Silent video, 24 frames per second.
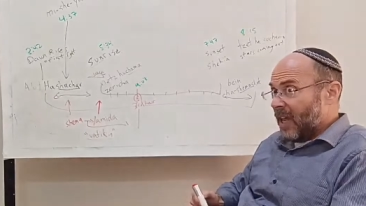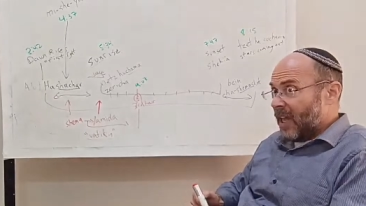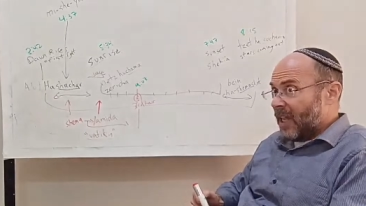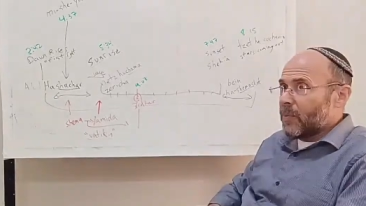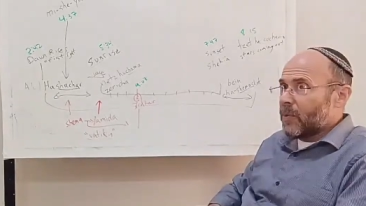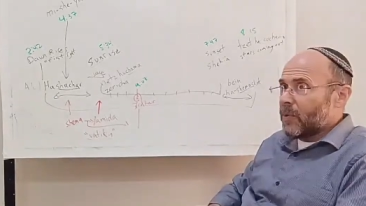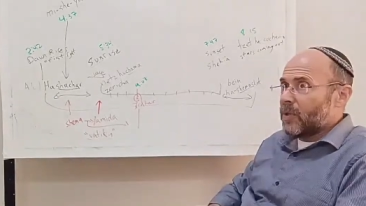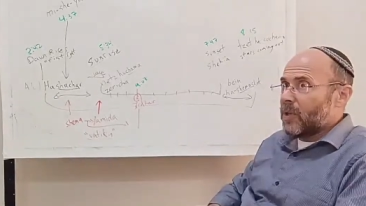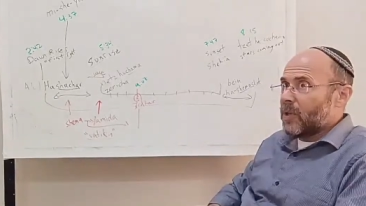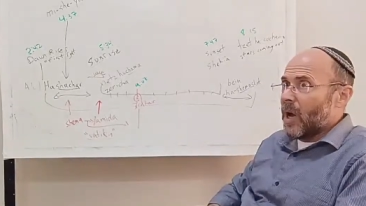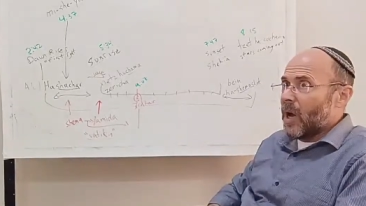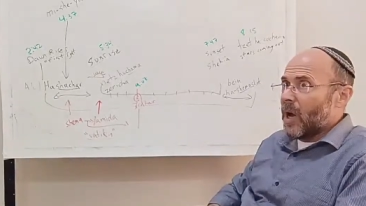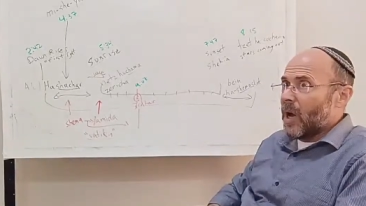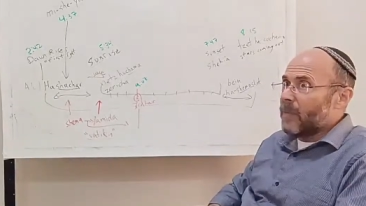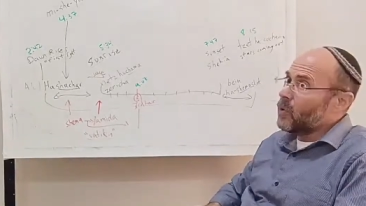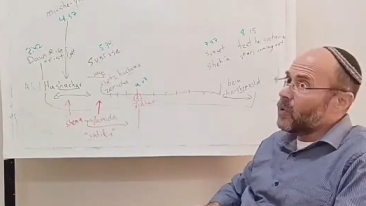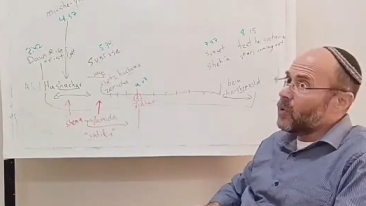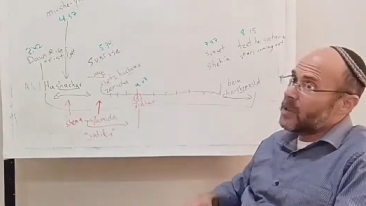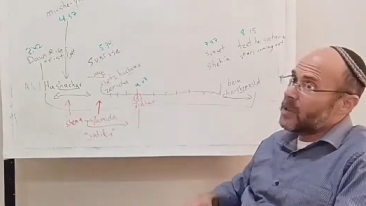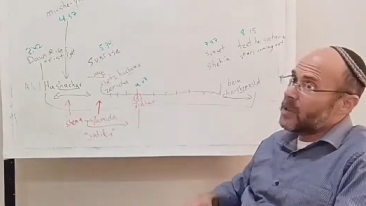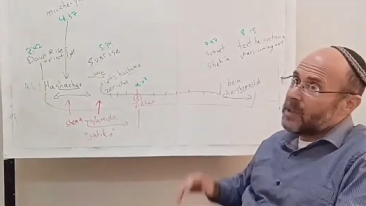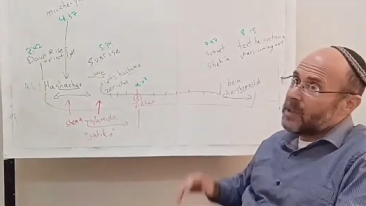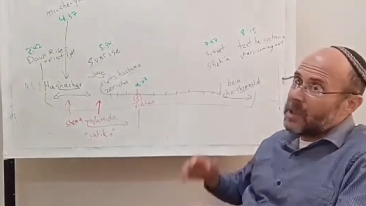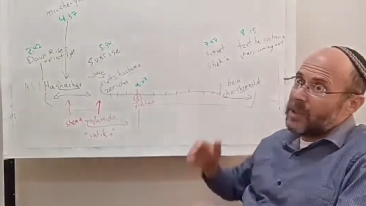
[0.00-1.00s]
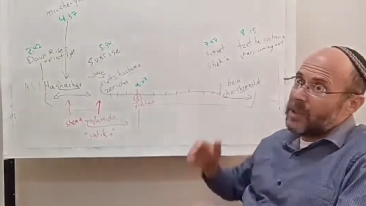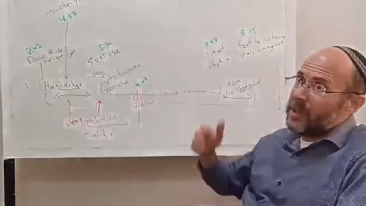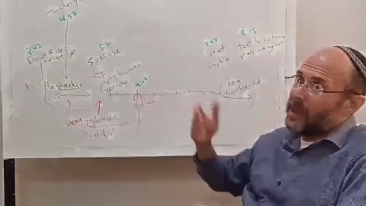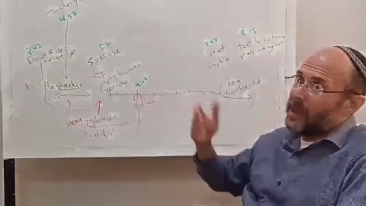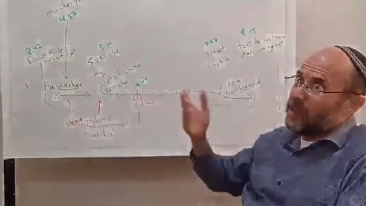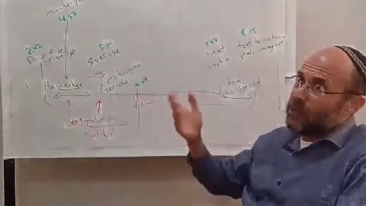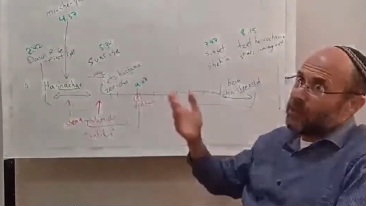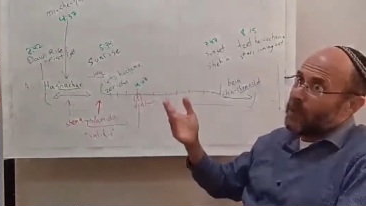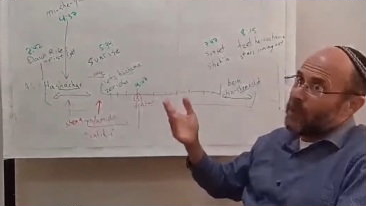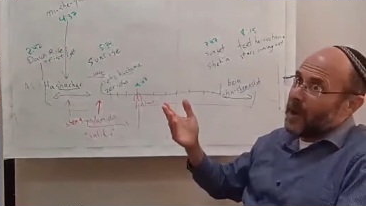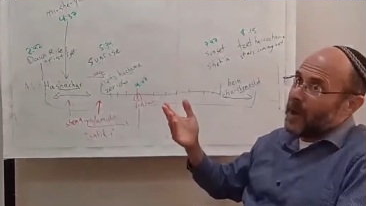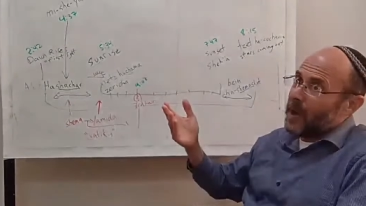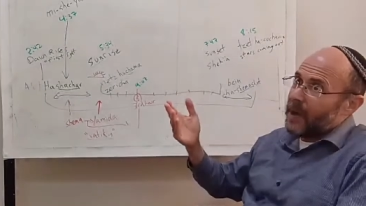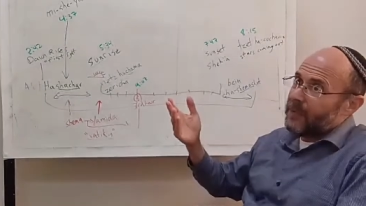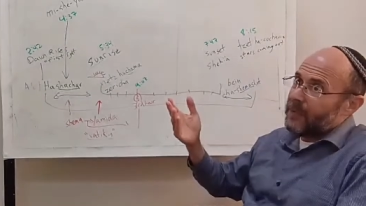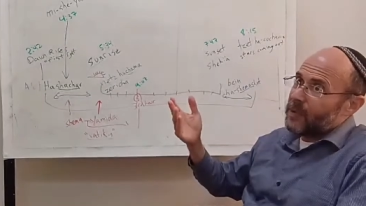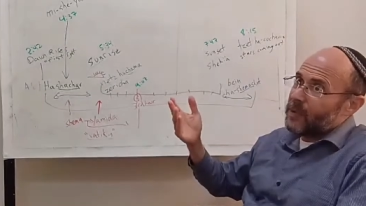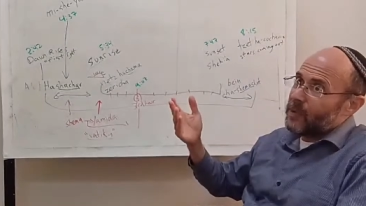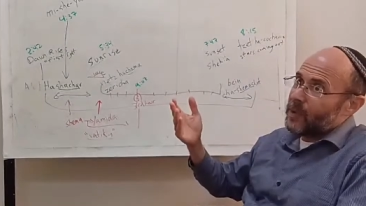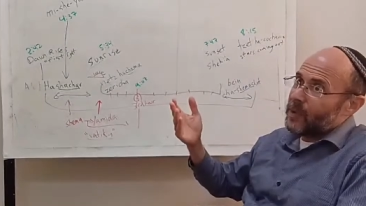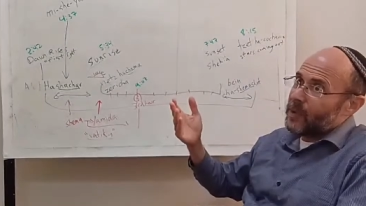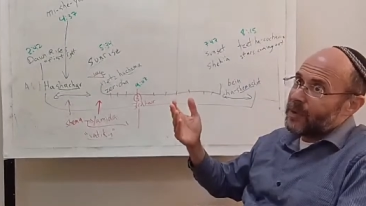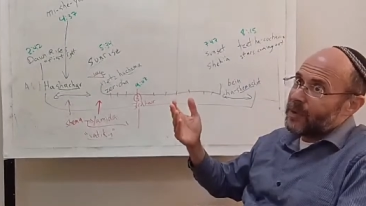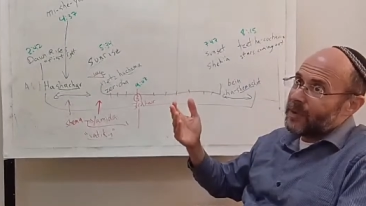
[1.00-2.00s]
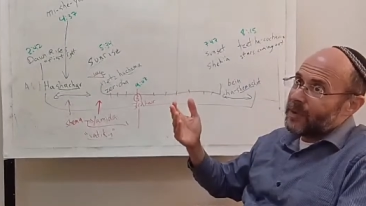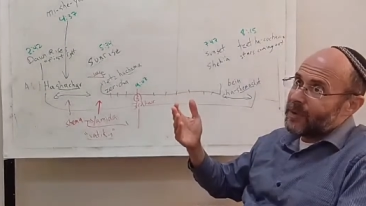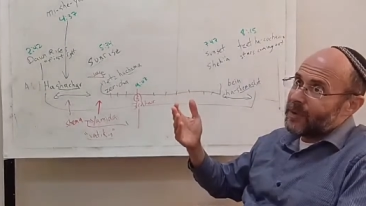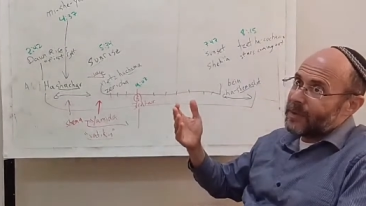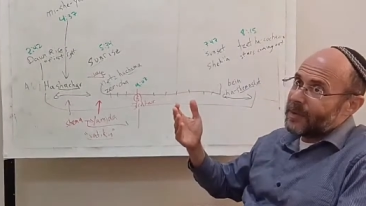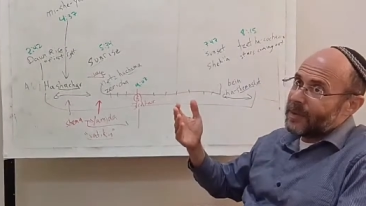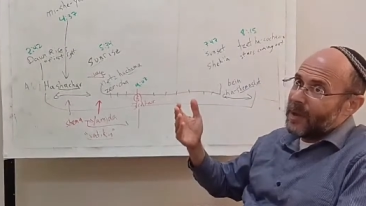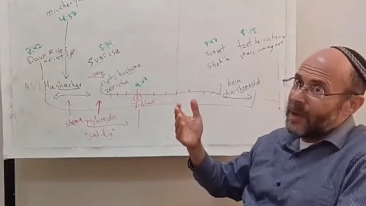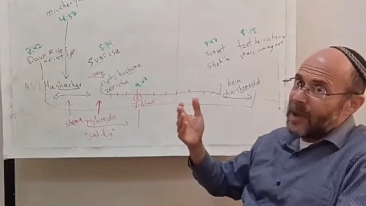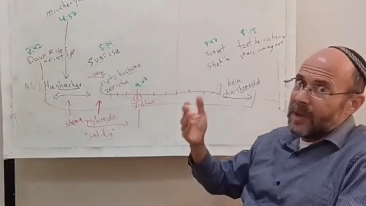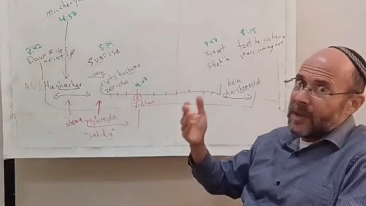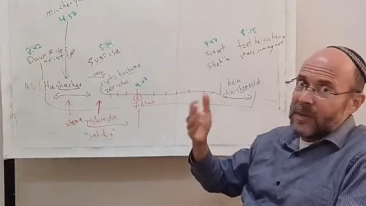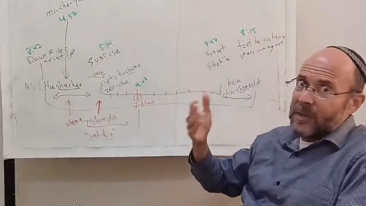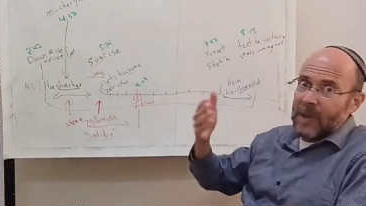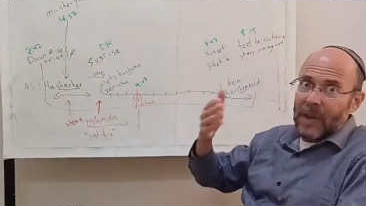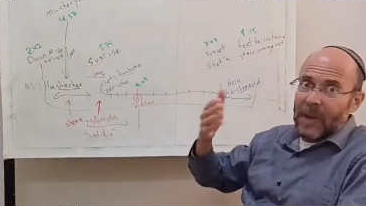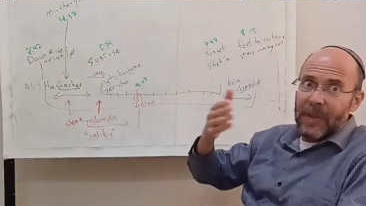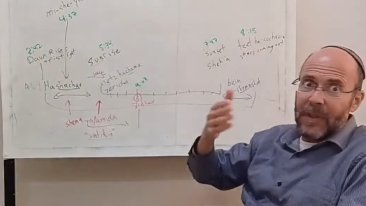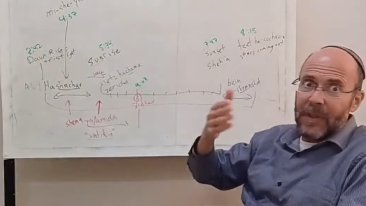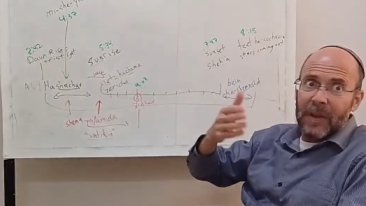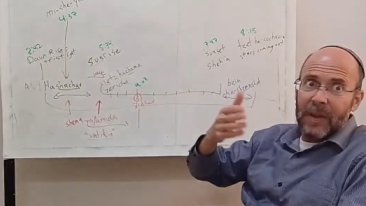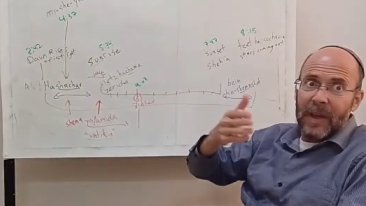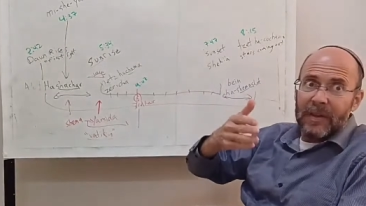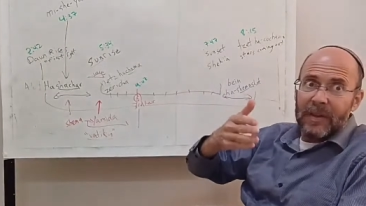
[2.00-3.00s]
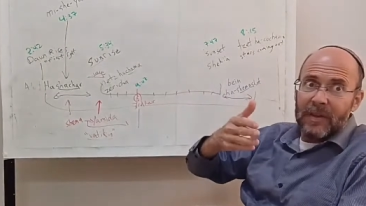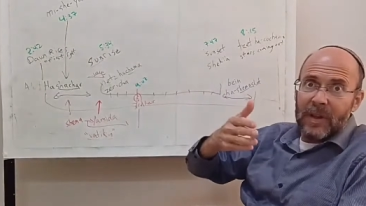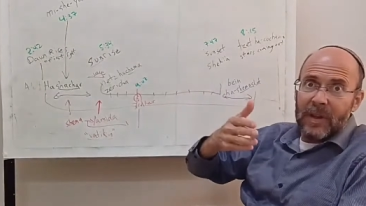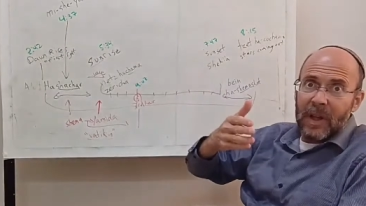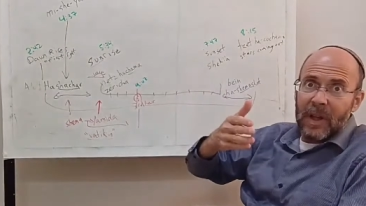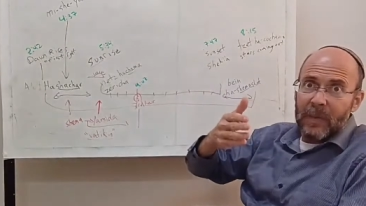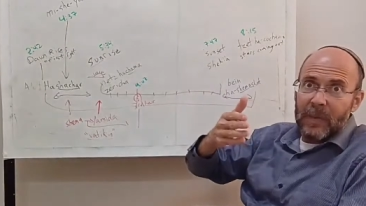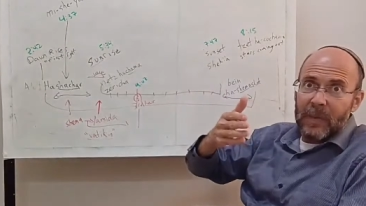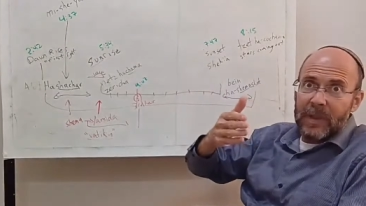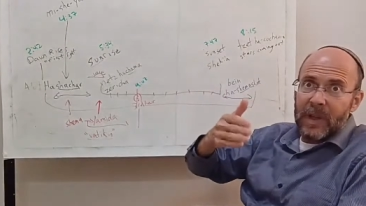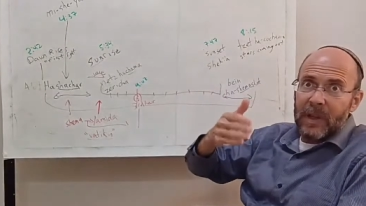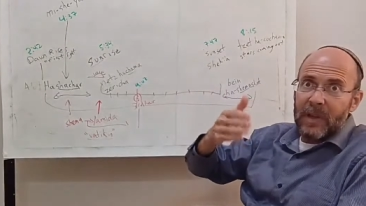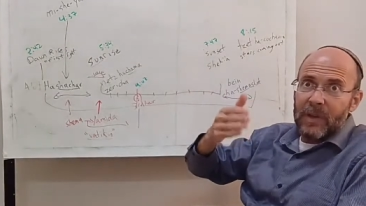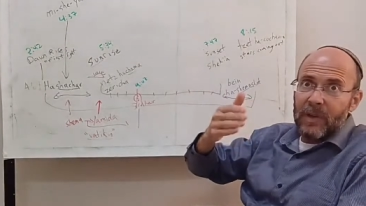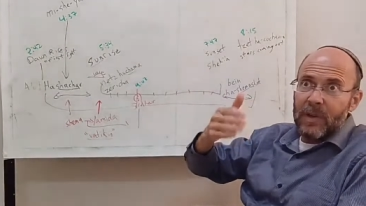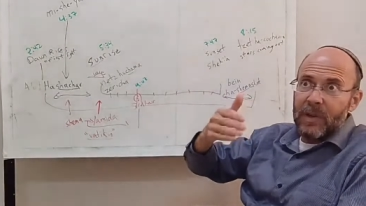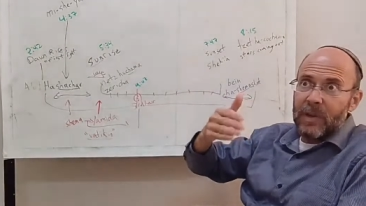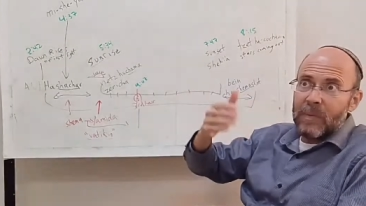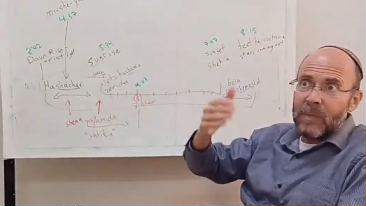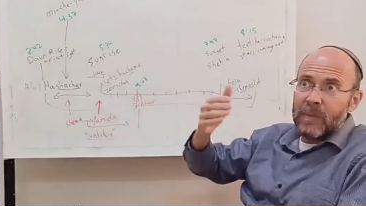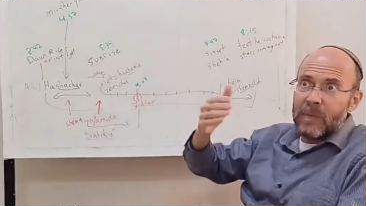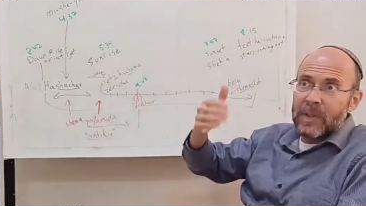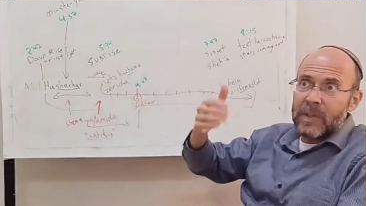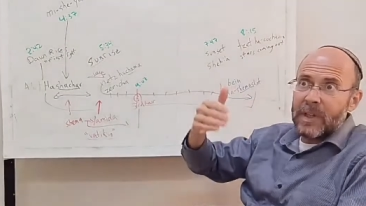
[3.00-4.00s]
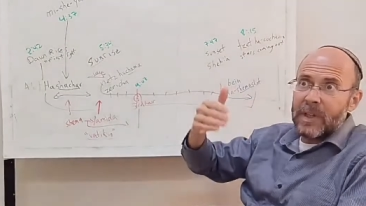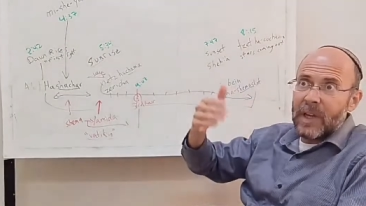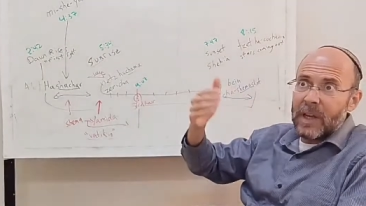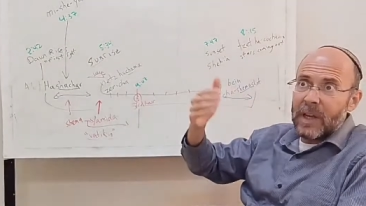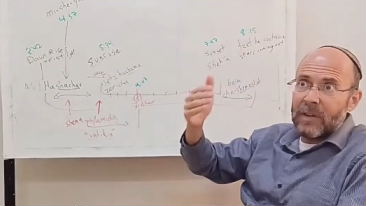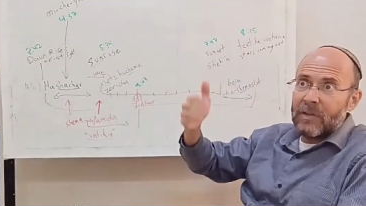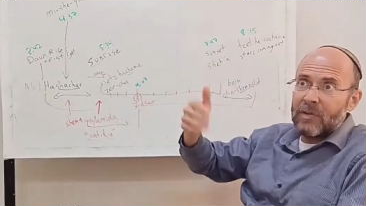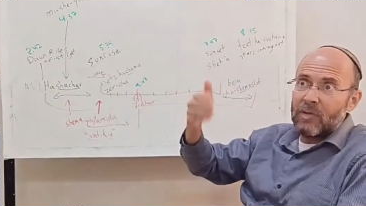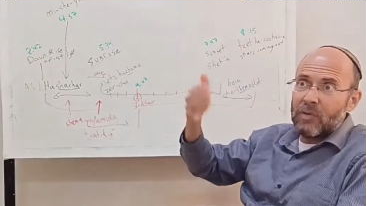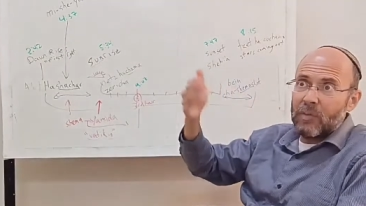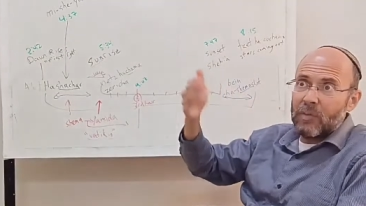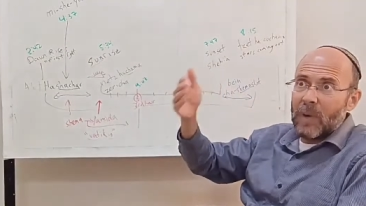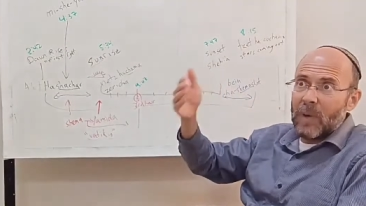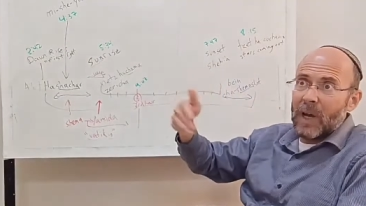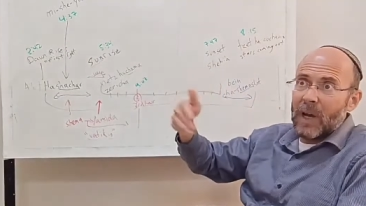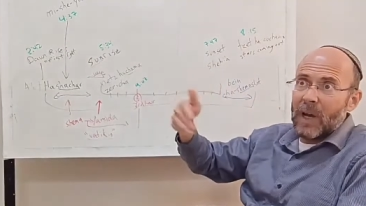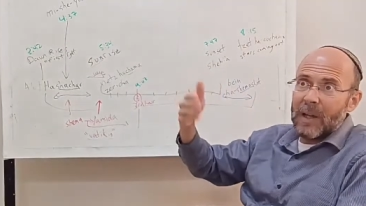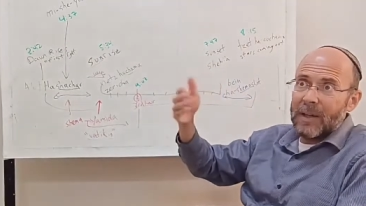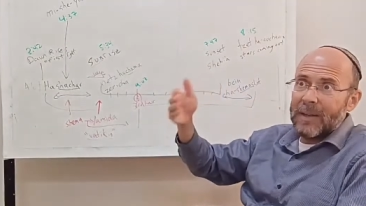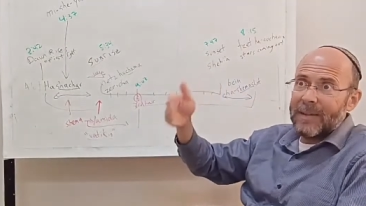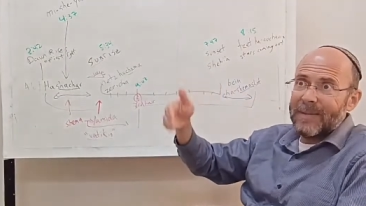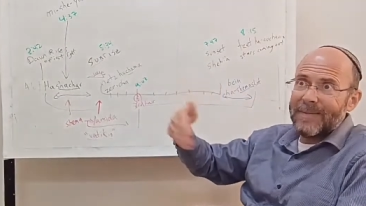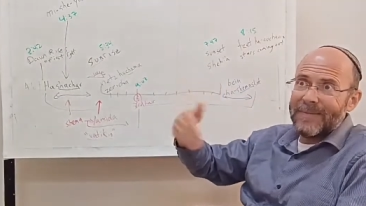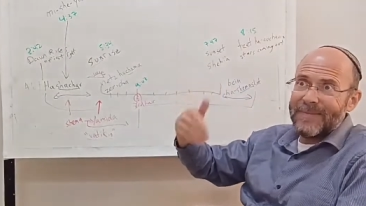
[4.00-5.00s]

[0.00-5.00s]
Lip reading: Our time, you can still say Shema afterwards. I think yesterday we said you can recite the Shema